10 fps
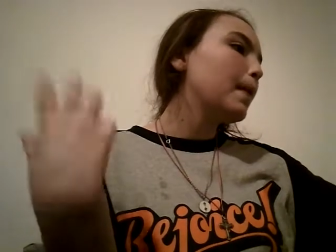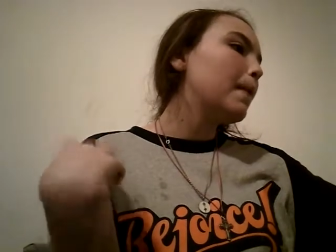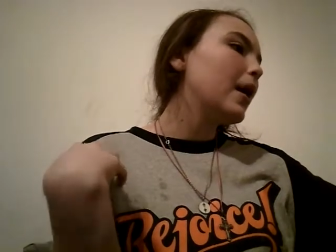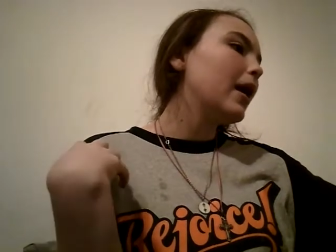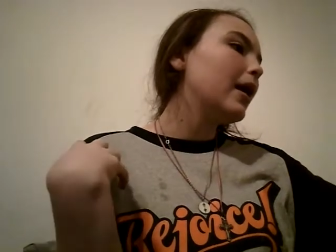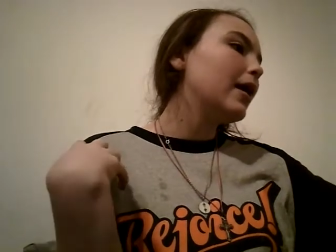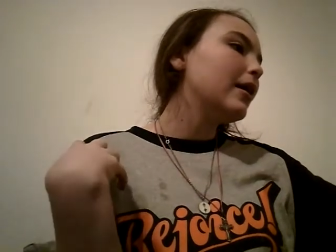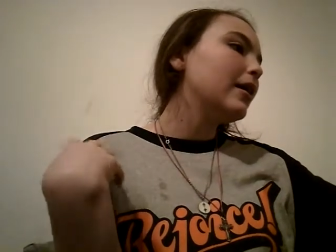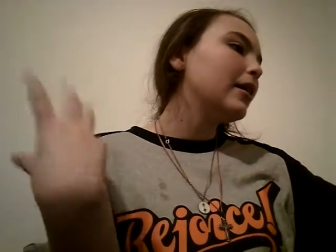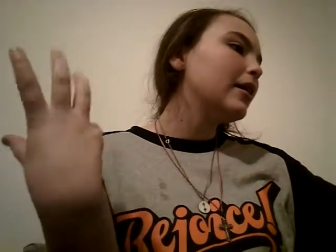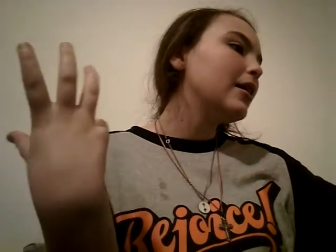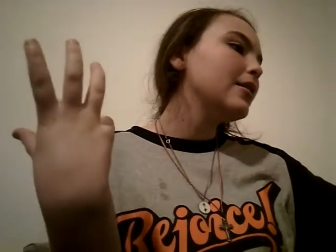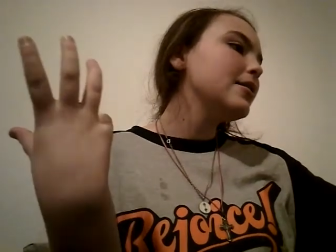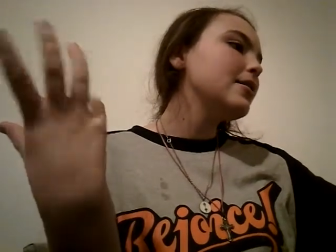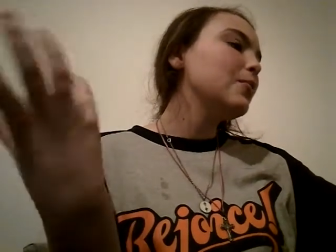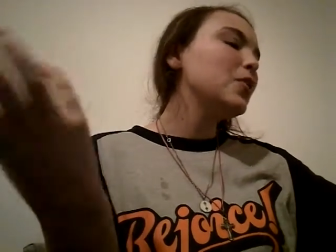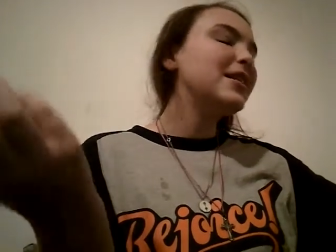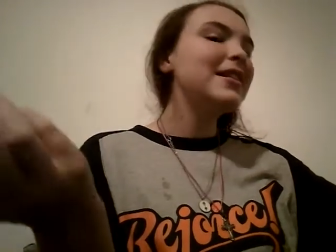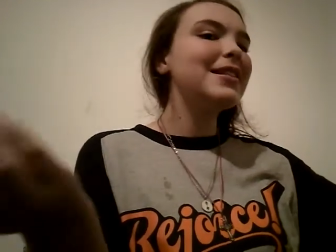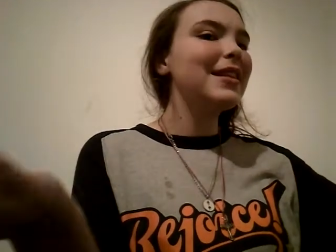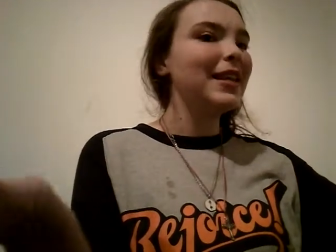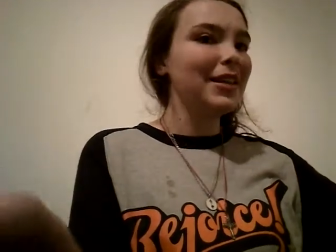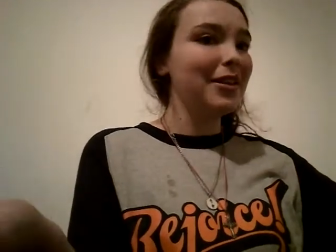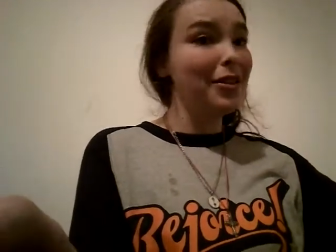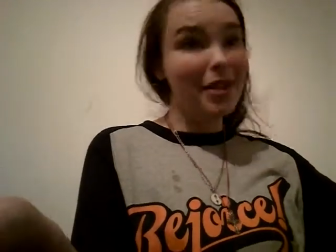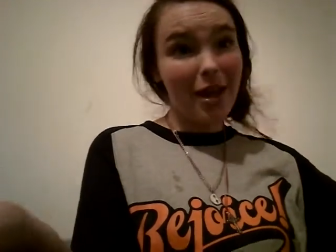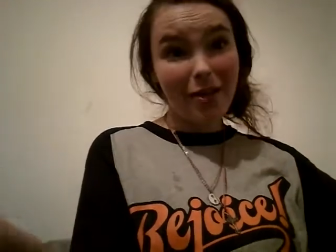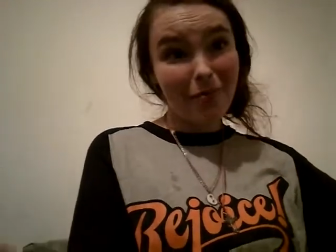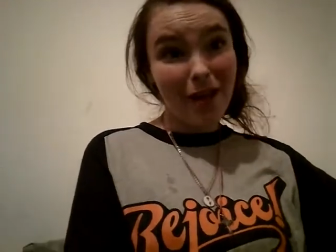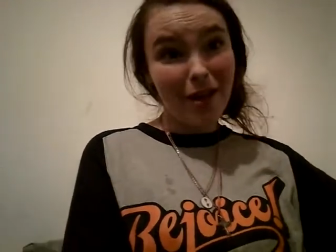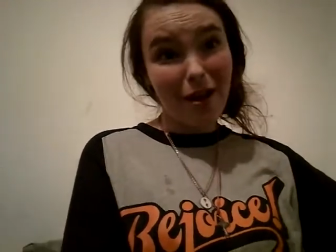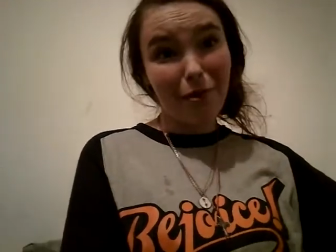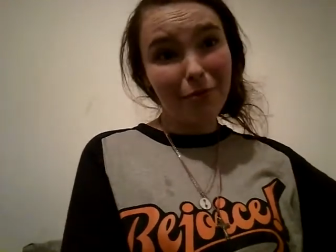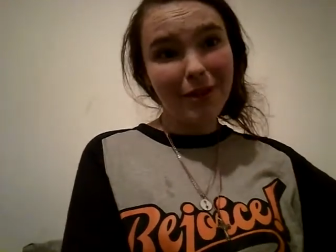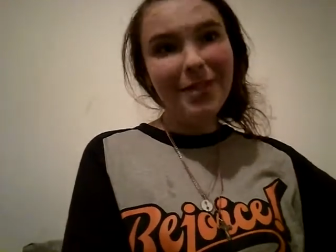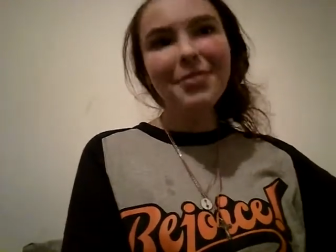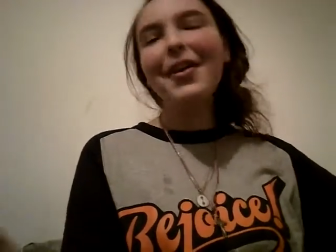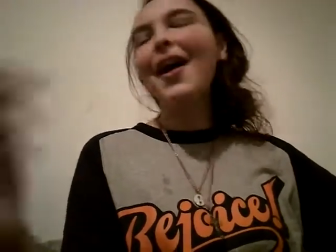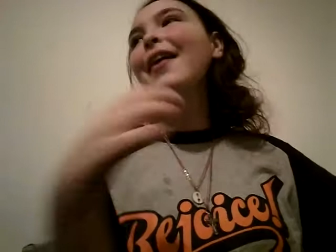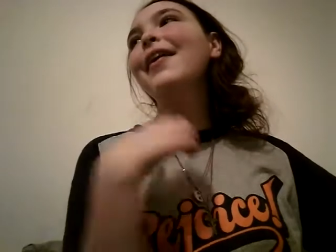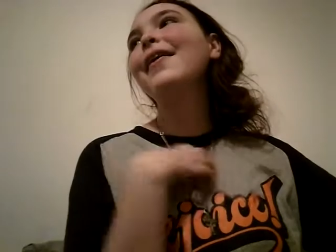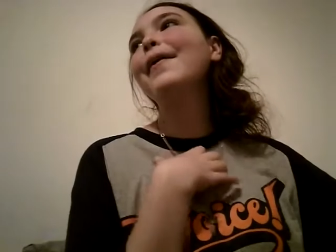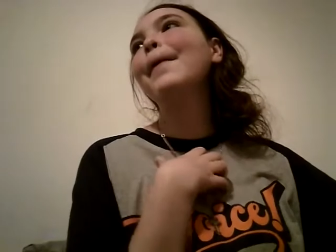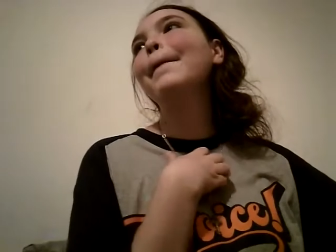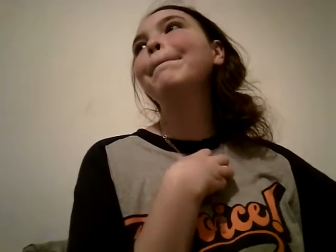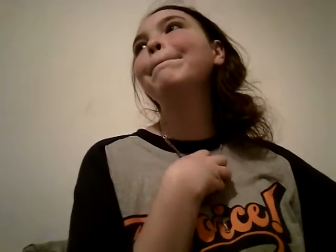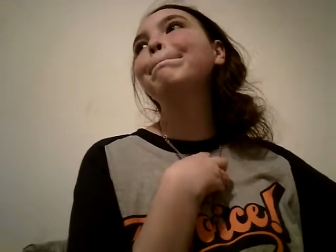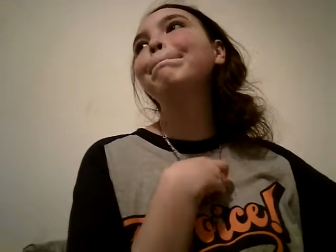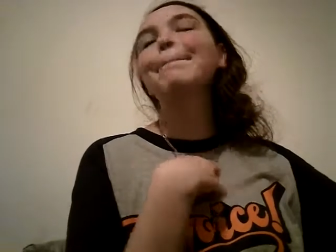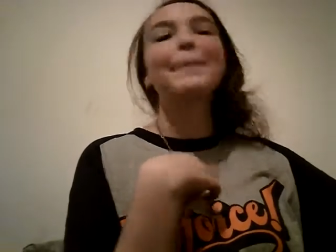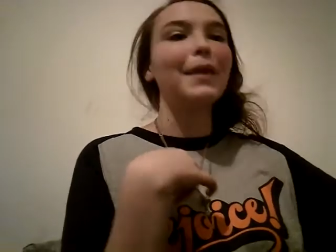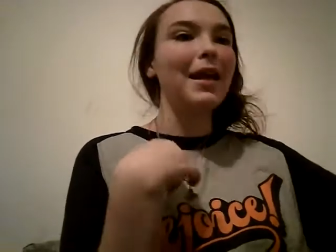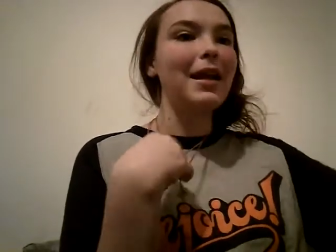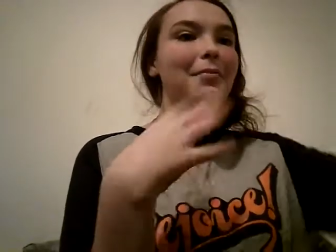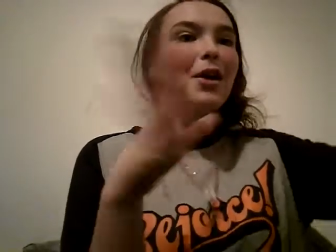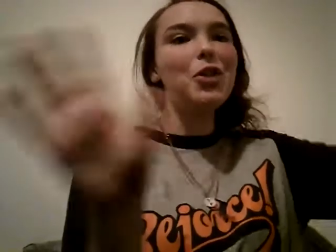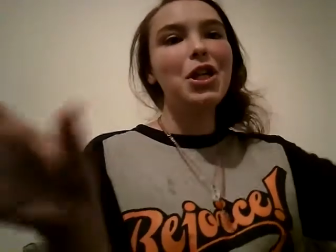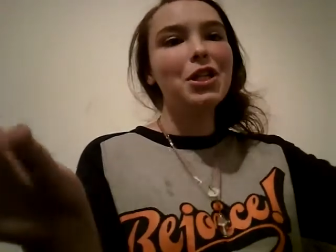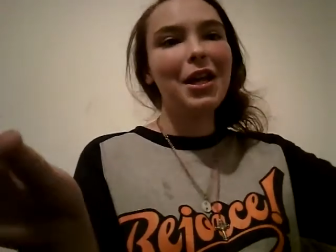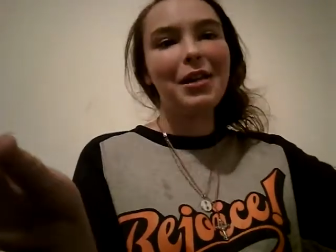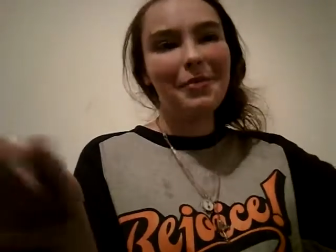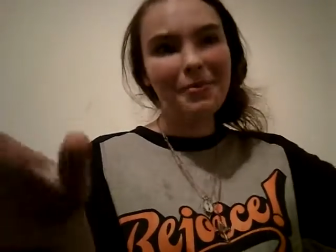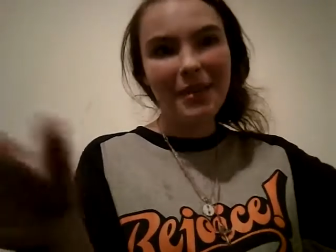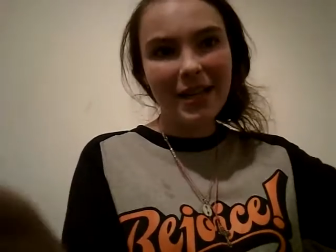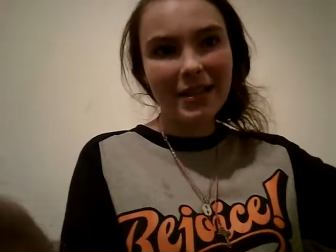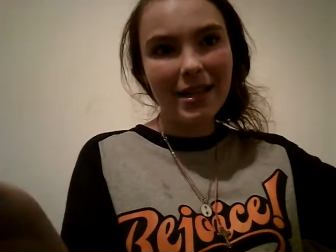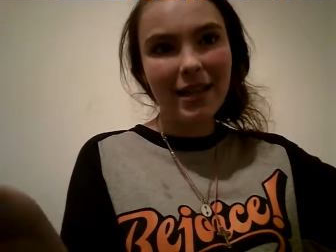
But here's some reasons, that you may not want to do that. And I'm not judging anyone because,